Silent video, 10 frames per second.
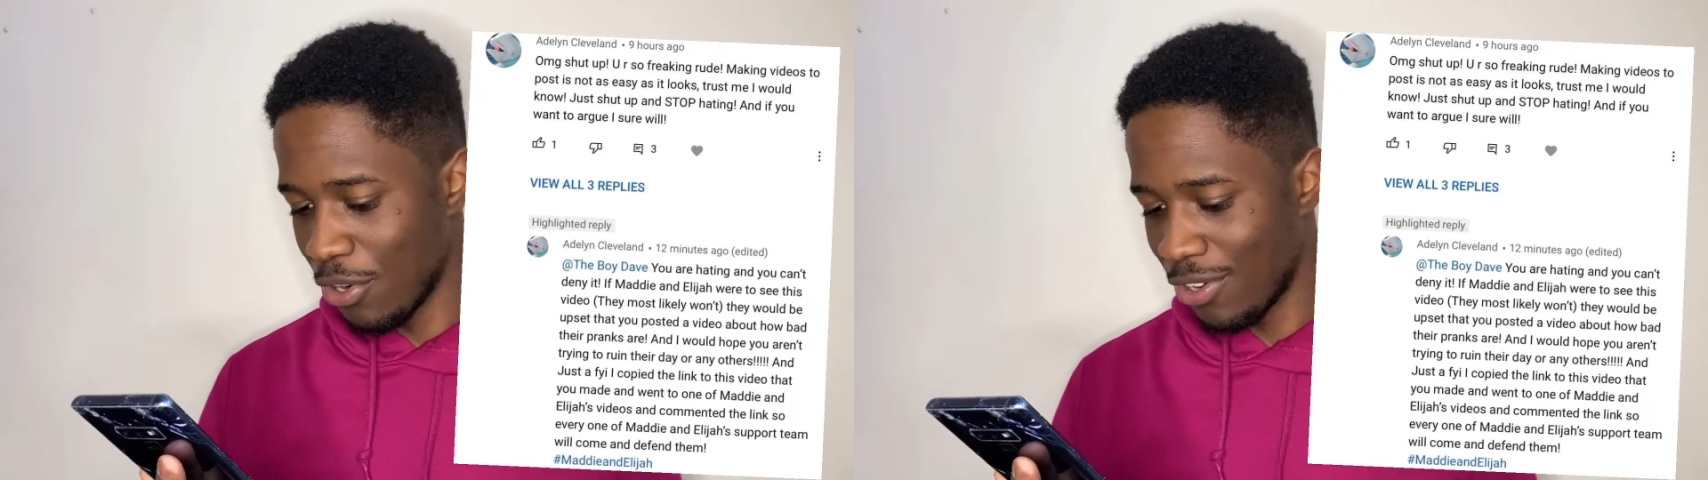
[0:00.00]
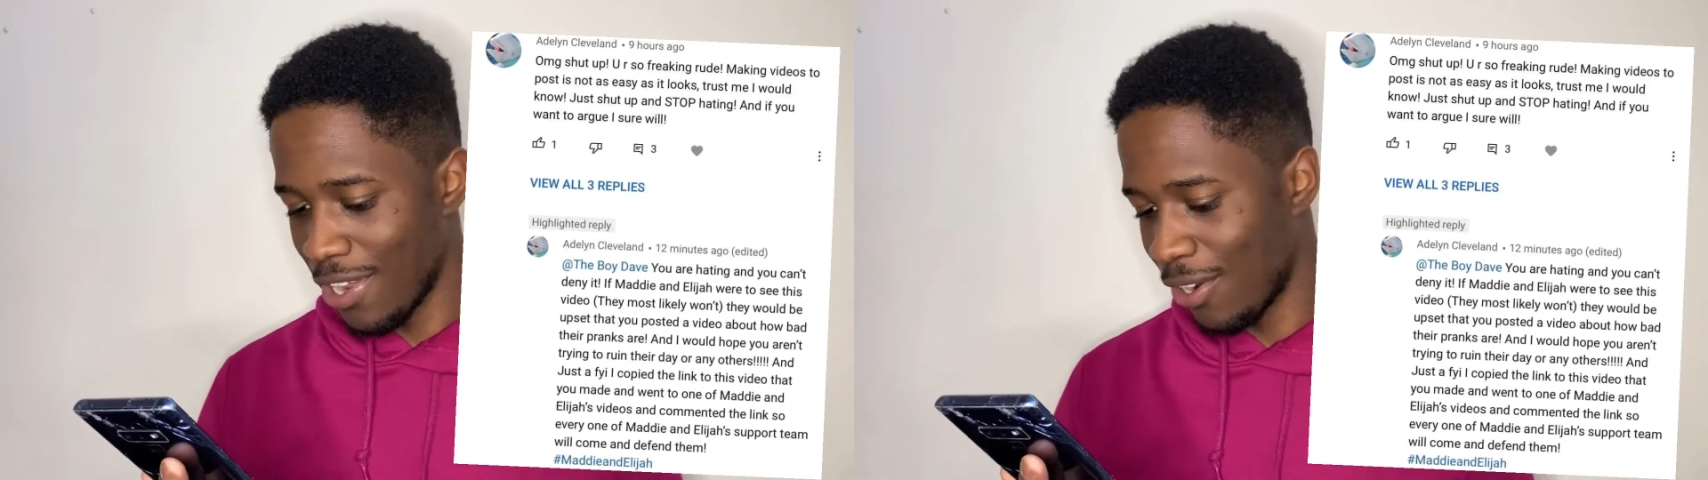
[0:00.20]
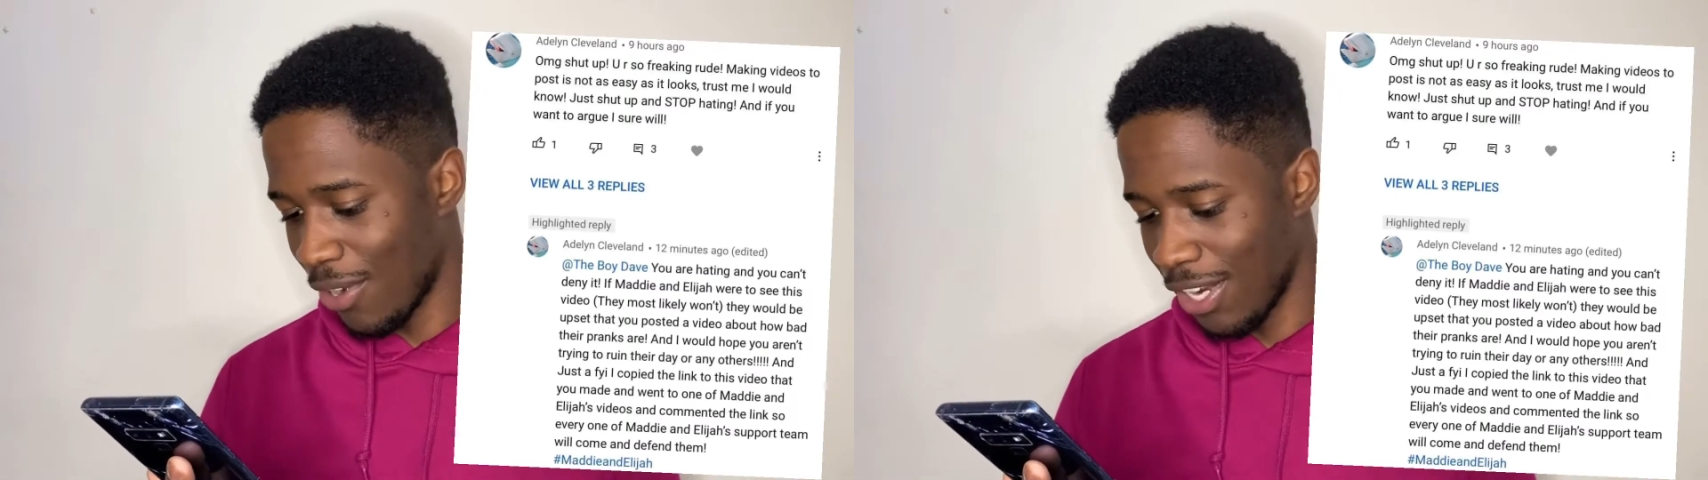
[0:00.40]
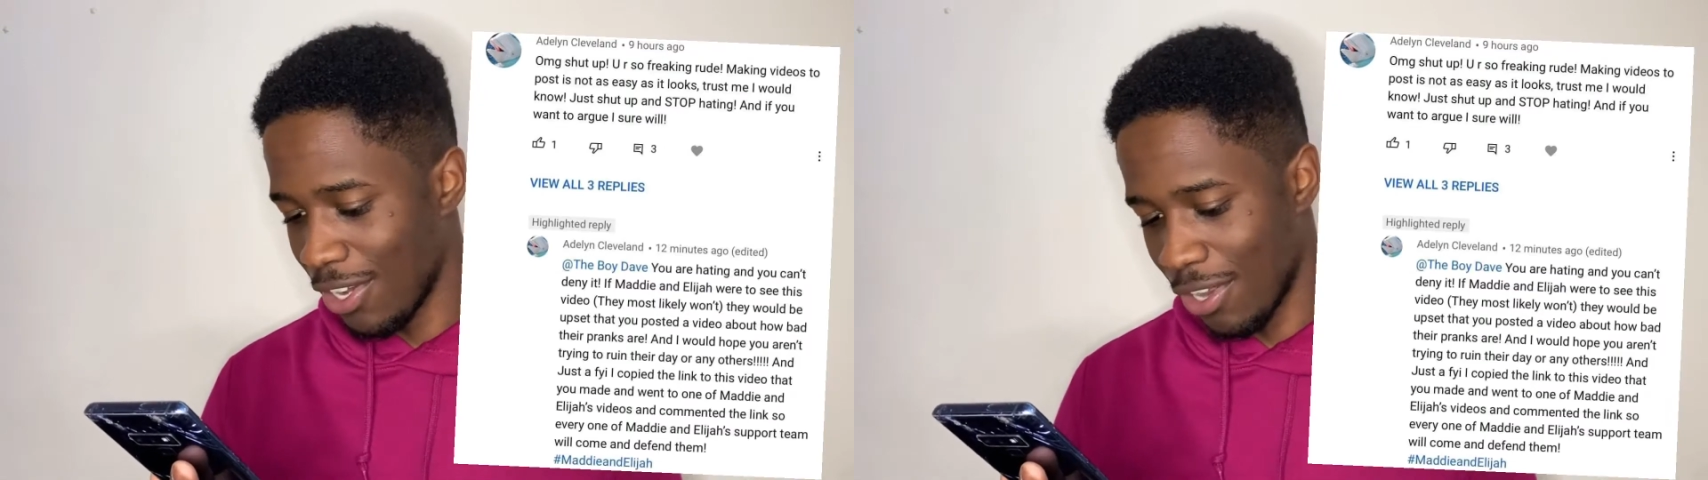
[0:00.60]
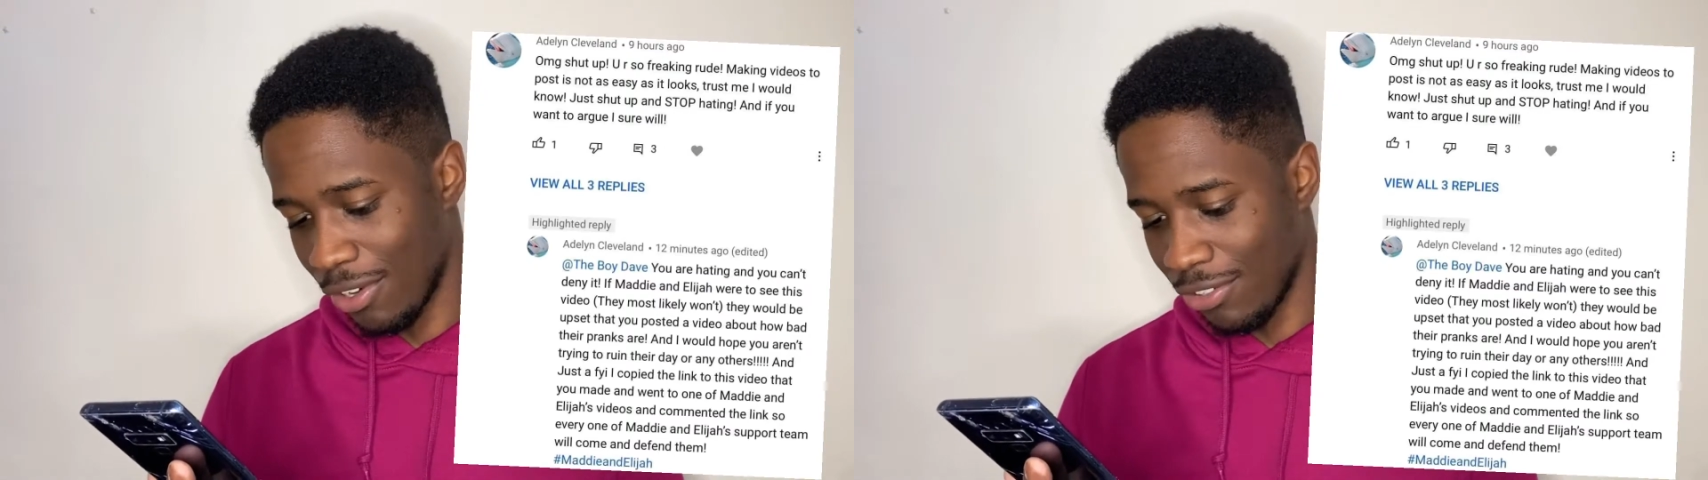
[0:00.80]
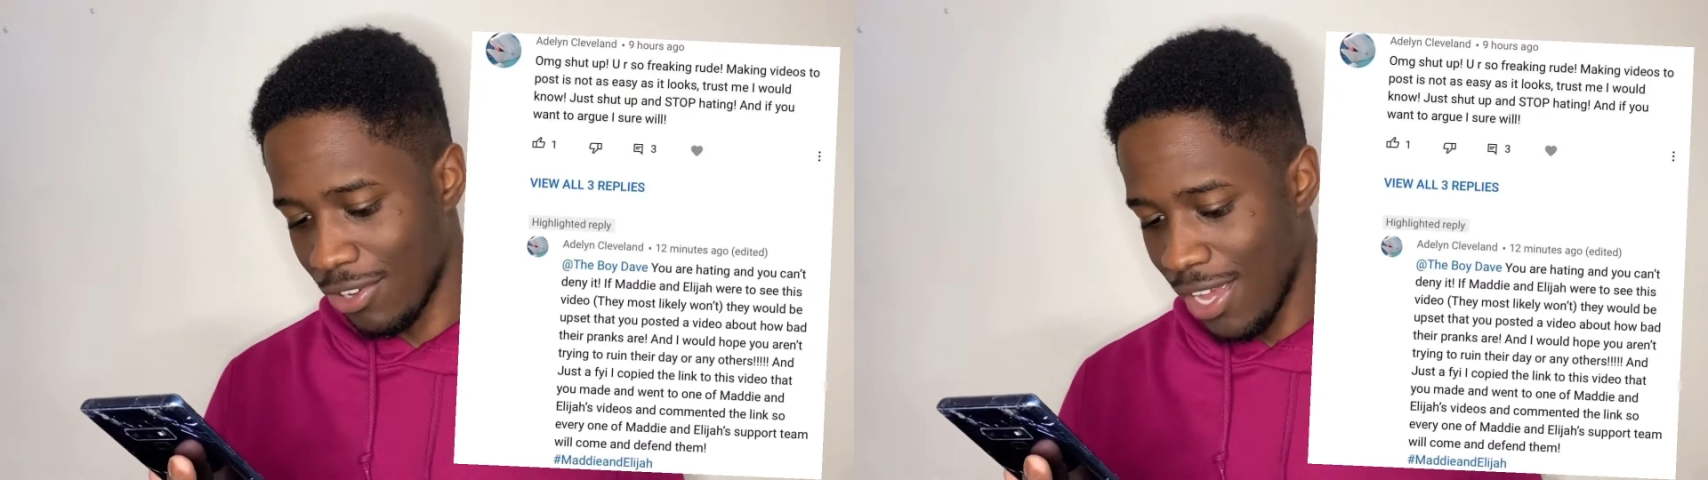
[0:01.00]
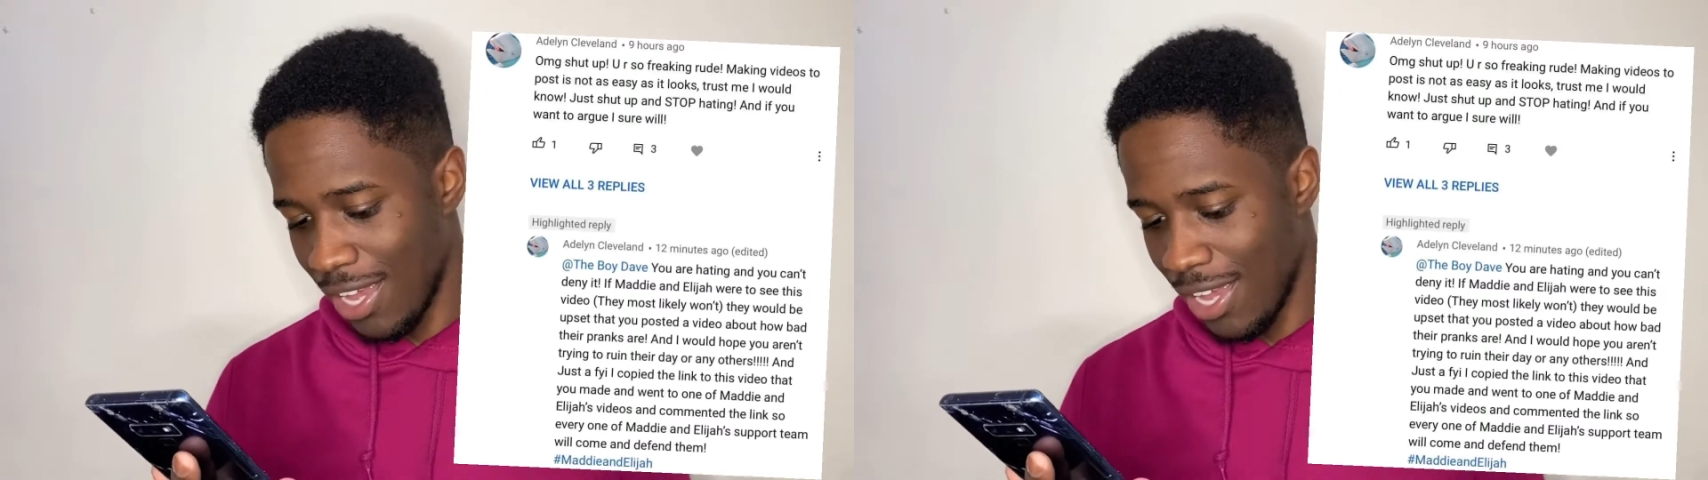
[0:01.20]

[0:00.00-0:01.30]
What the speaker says: their day or any others.